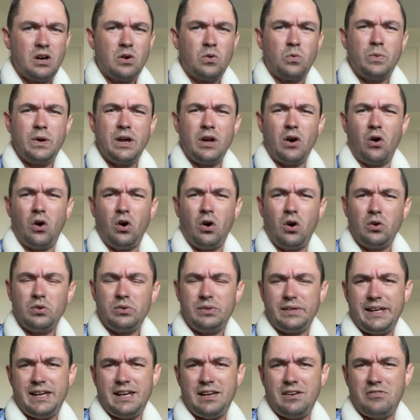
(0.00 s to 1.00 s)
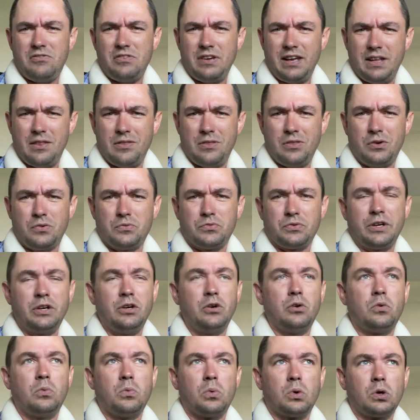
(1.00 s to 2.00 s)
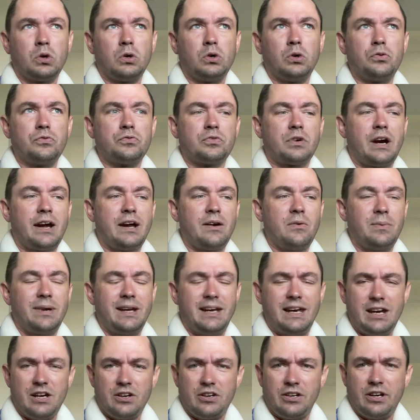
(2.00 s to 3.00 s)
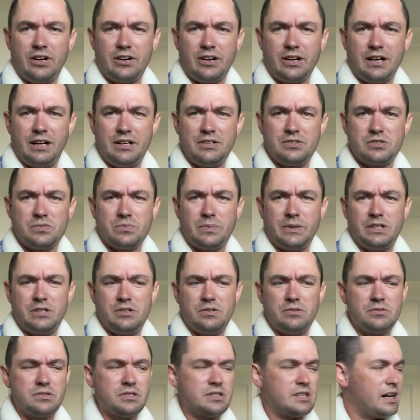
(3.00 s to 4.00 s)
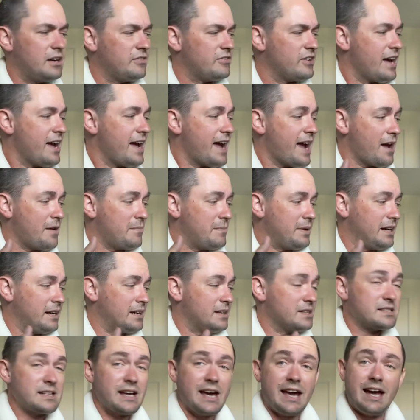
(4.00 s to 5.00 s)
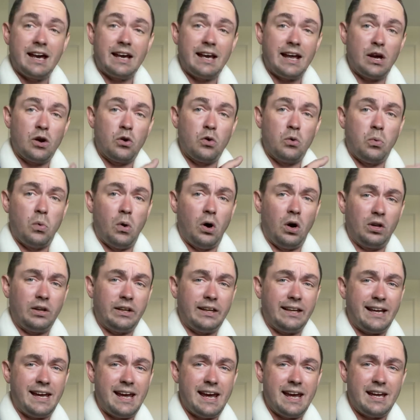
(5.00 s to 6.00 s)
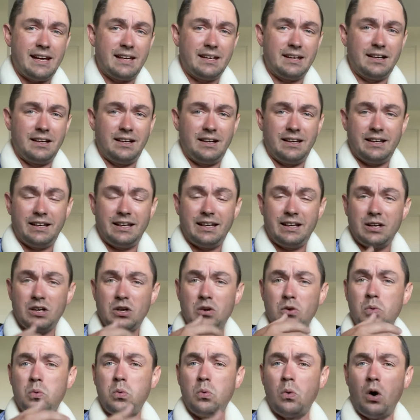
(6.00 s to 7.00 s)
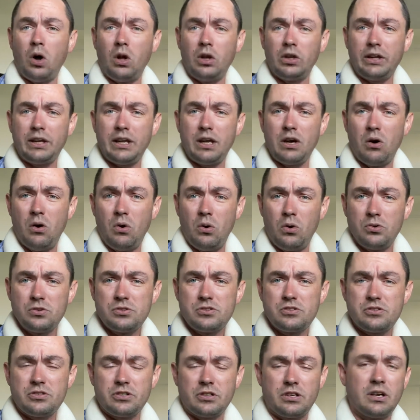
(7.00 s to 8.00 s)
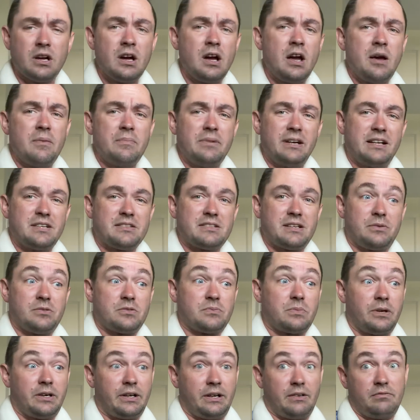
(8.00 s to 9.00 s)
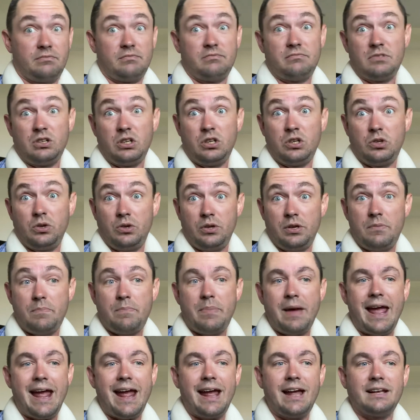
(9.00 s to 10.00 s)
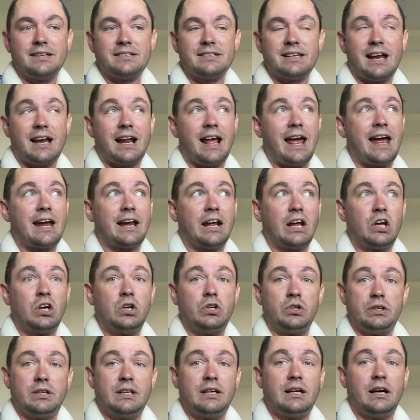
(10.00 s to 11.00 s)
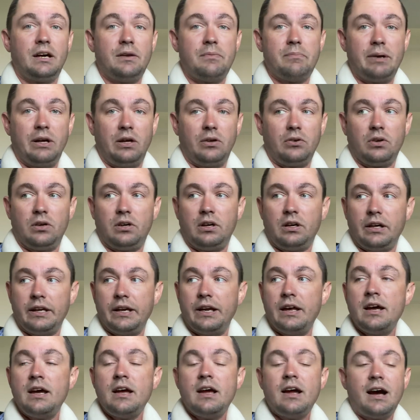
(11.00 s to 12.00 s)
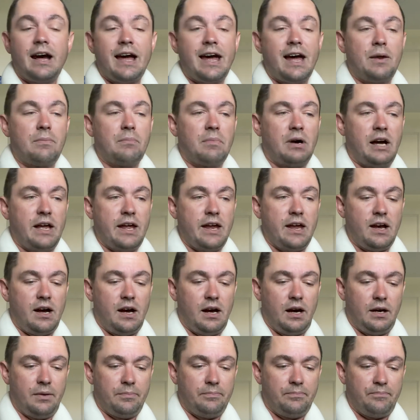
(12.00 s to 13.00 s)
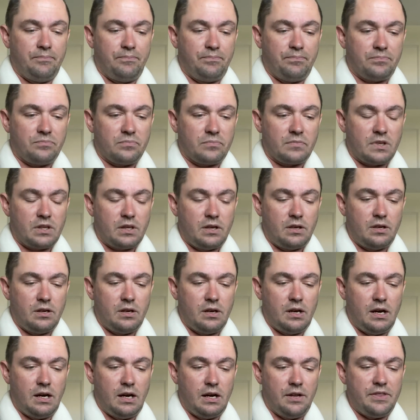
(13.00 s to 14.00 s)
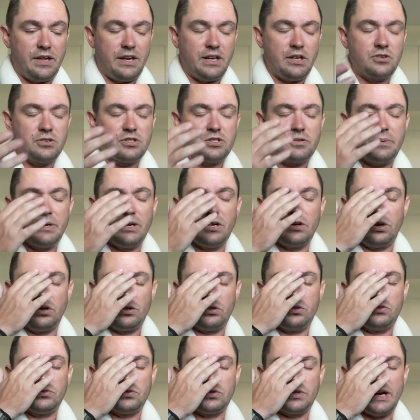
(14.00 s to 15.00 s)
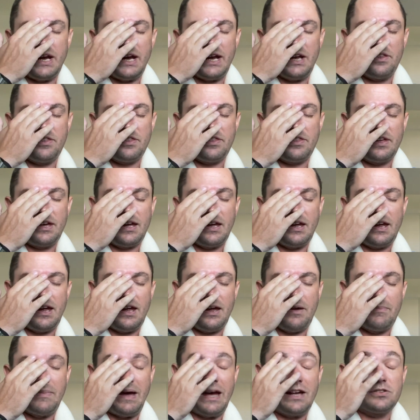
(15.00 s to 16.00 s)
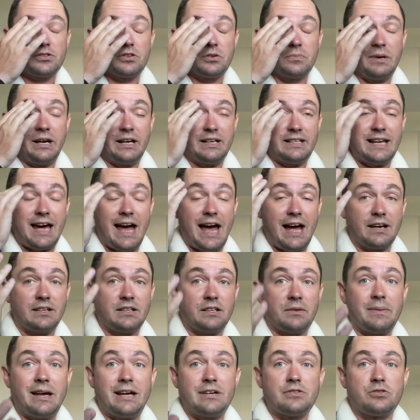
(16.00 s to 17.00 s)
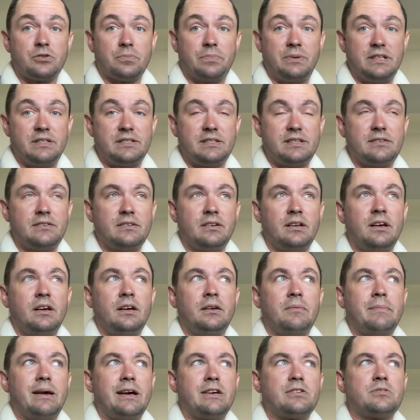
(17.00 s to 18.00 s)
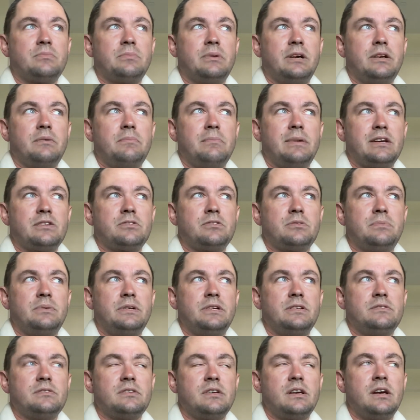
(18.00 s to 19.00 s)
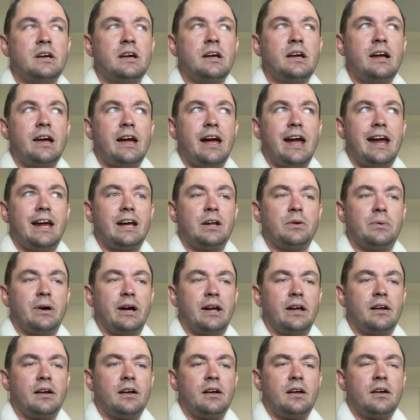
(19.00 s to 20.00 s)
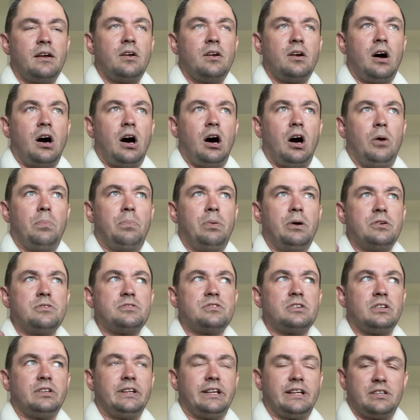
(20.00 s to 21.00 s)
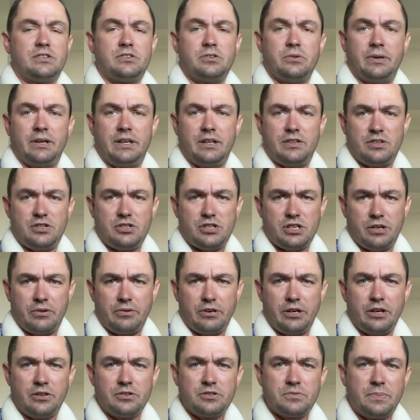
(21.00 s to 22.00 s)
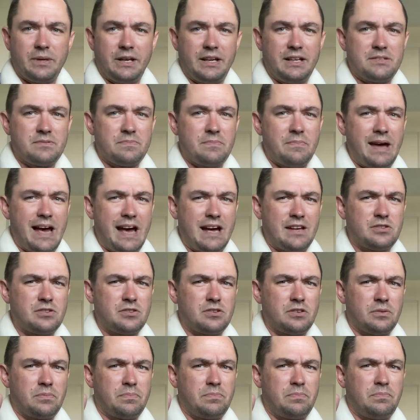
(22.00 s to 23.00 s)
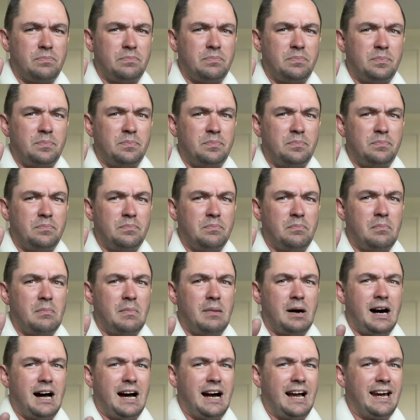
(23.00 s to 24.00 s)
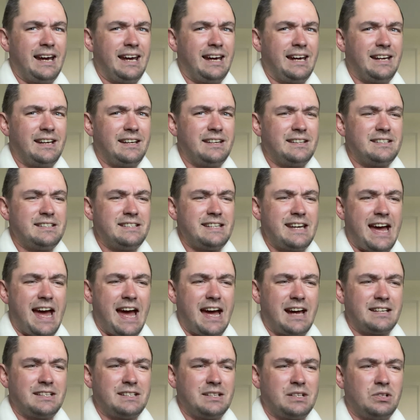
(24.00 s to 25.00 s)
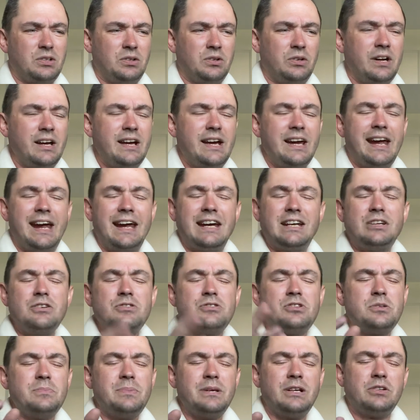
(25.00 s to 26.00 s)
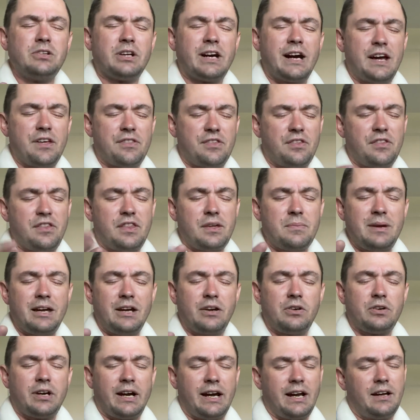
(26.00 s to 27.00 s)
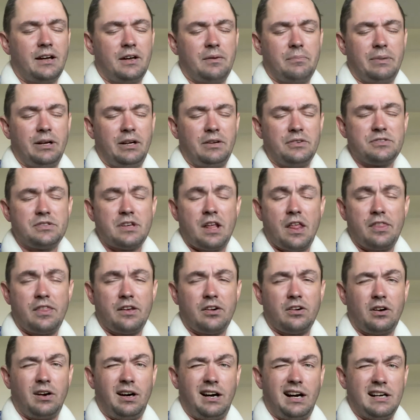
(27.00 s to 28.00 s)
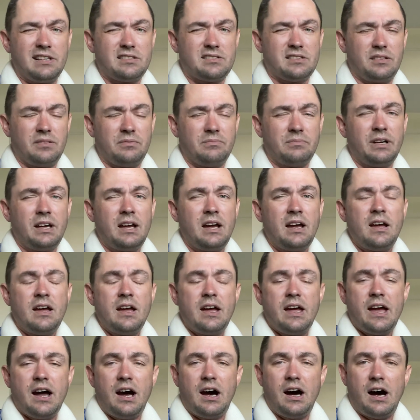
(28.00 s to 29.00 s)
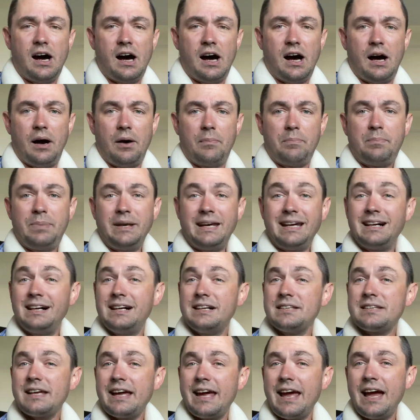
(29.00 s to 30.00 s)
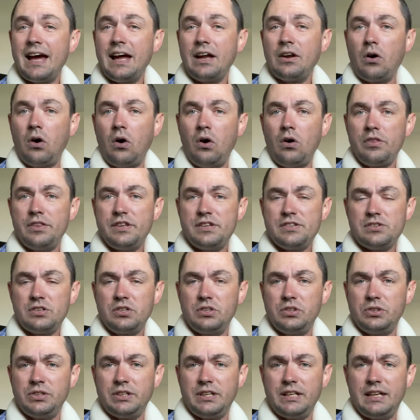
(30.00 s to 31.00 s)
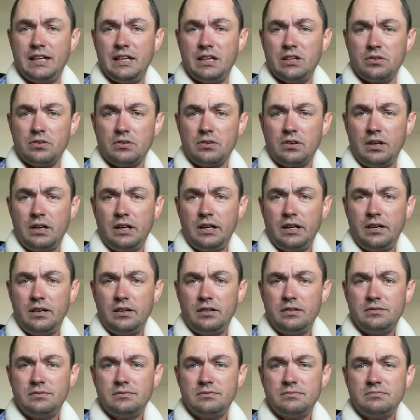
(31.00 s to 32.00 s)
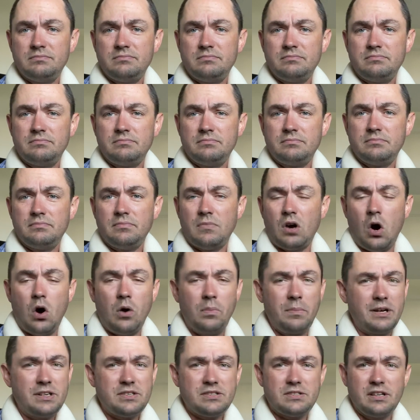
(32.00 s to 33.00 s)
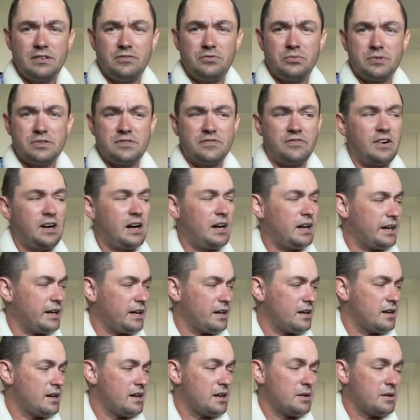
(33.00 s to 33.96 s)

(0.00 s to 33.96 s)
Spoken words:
We all live in the real world, right? We carry our guns, we do stuff. And because I had a quality handgun in a quality holster, because I was wearing good pants and I had a good gun belt on, I had my, they used to be called Graith, Mastermind Tactic, Masterpiece, Mastermind, Masterpiece. Anyway, I'll post a link to it in the show notes, but it's Mastermind Tactical. It used to be Graith. They make great gun belts, they're awesome. Because I had all this good gear on, all my stuff was fine.